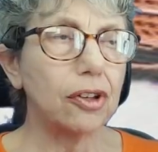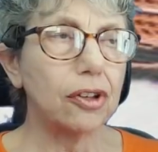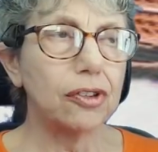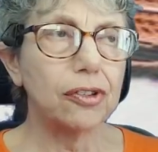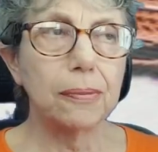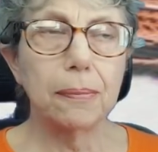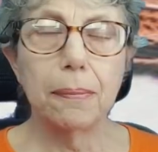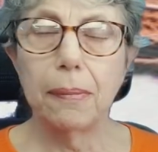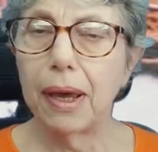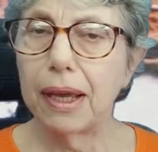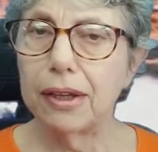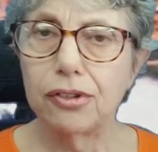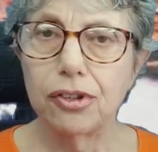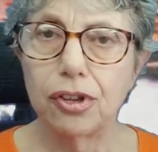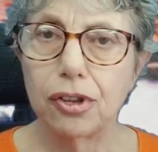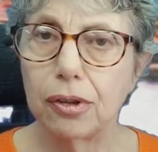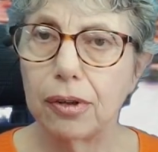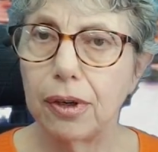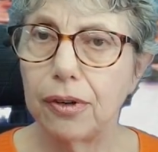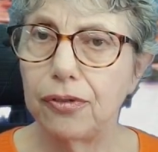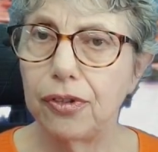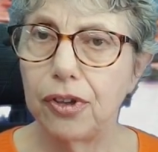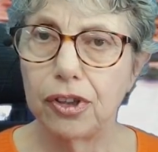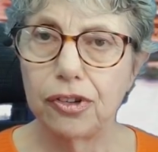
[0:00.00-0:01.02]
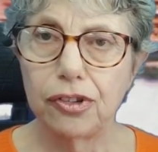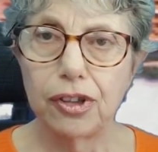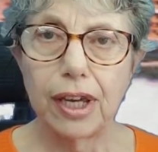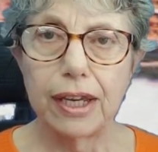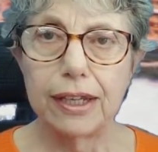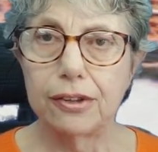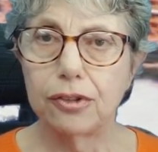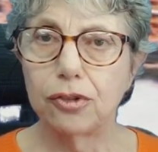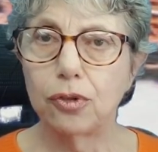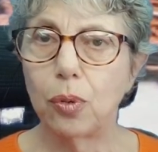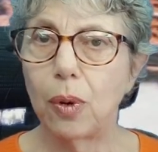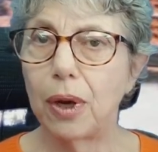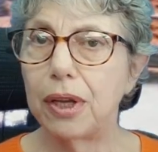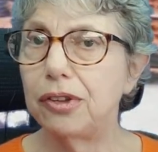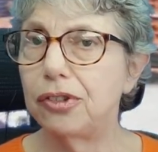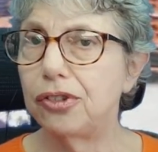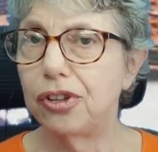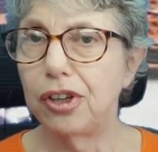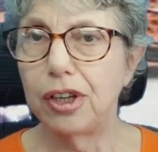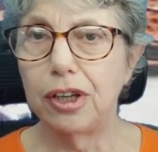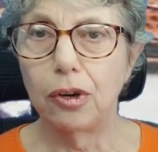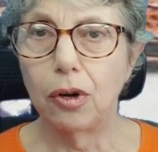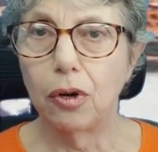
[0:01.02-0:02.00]
doesn't matter if you take
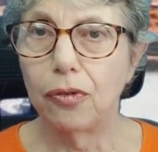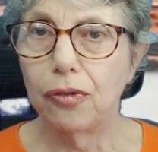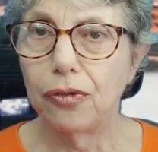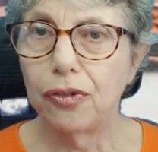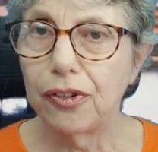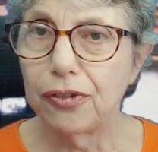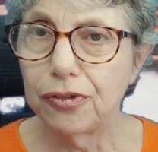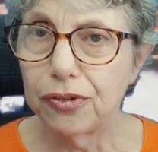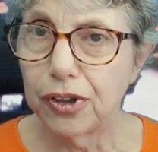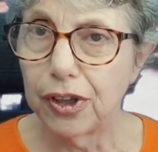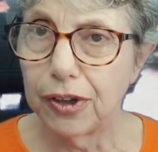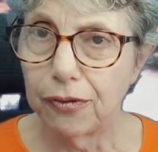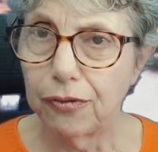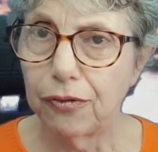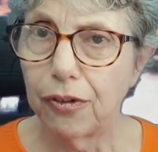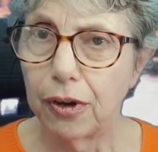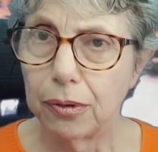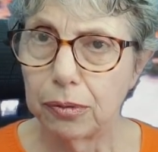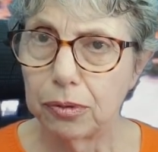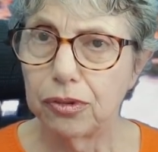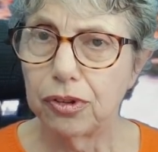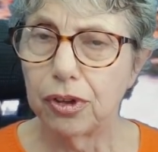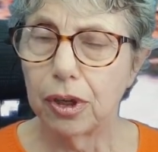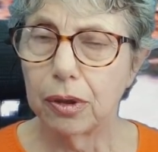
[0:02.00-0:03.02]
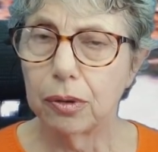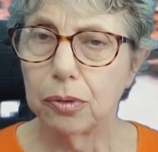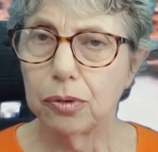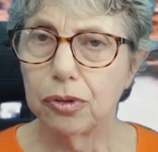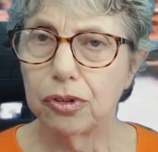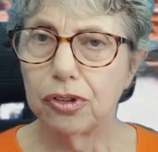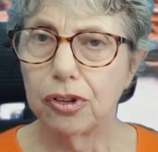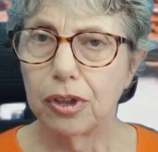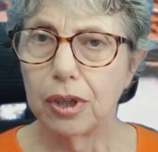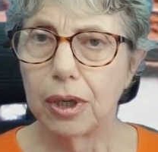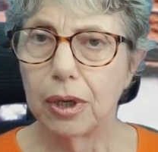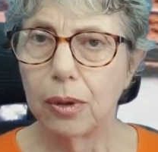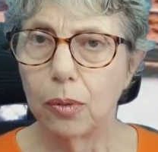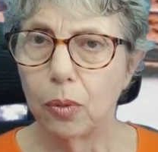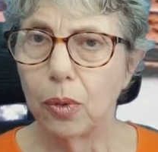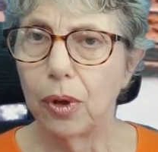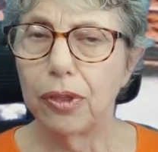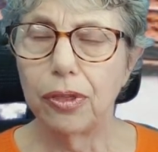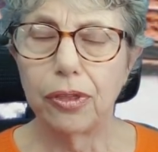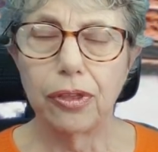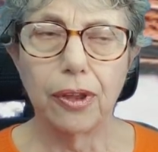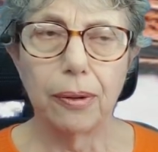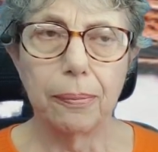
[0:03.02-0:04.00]
20 or 50 photos
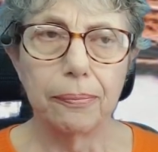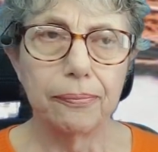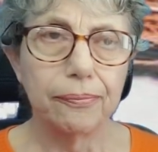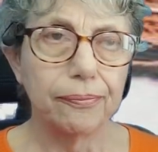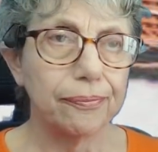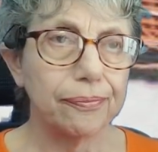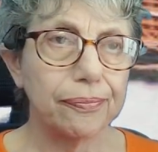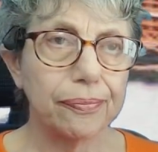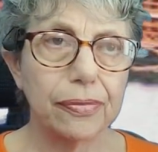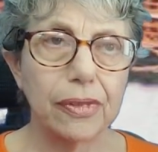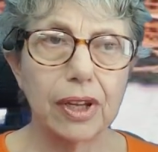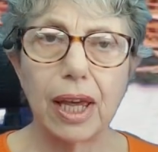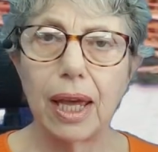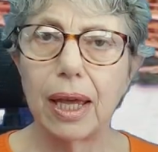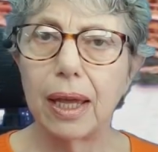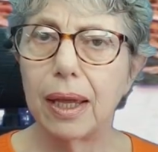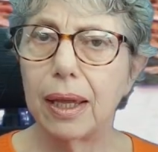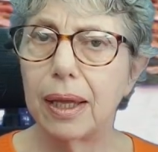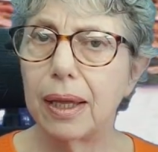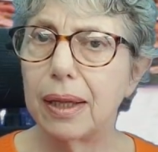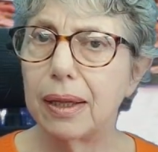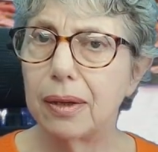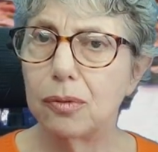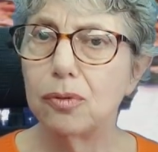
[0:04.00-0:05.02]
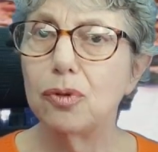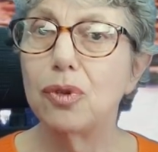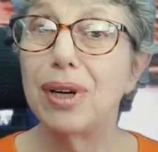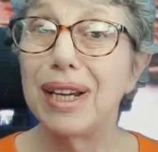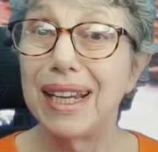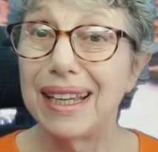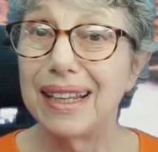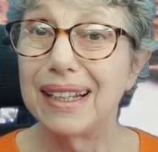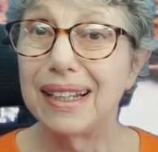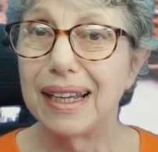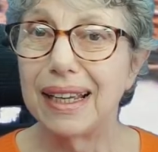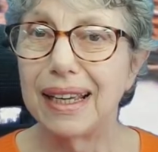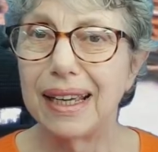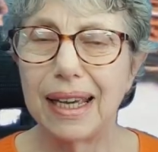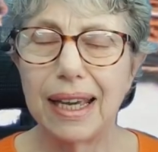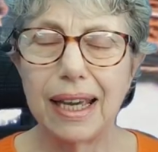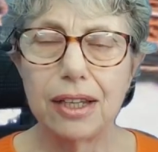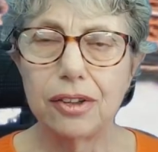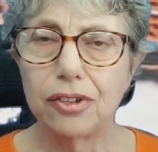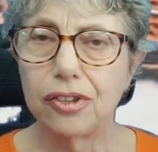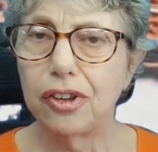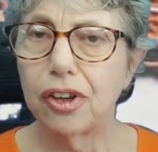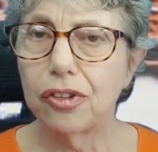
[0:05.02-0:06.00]
with them. Really,
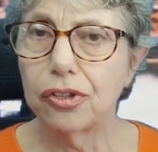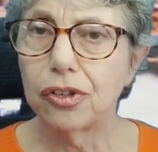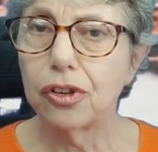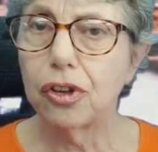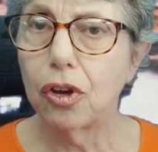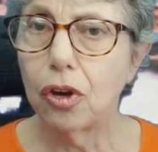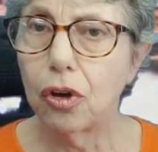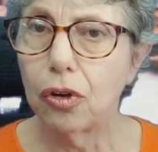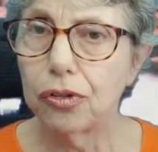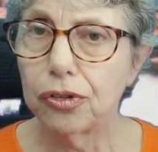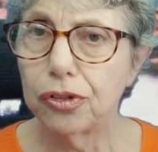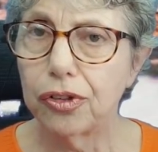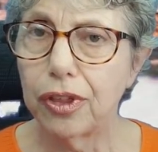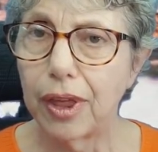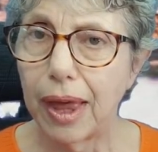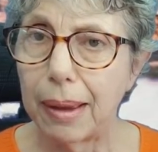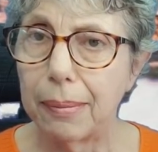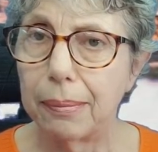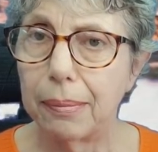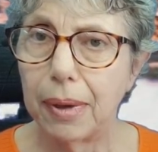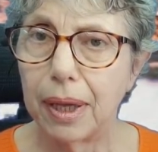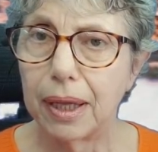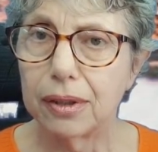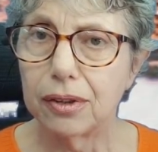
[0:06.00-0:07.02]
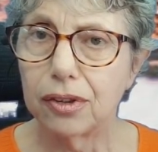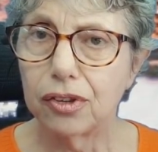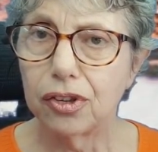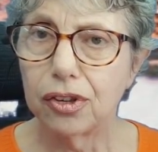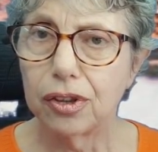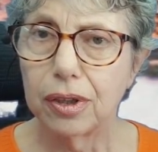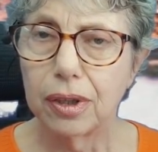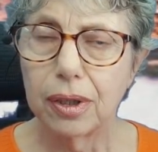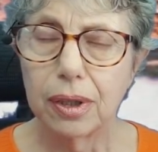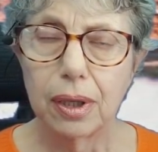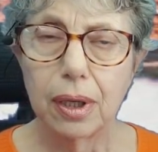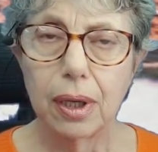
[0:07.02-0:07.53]
it doesn't cost that much.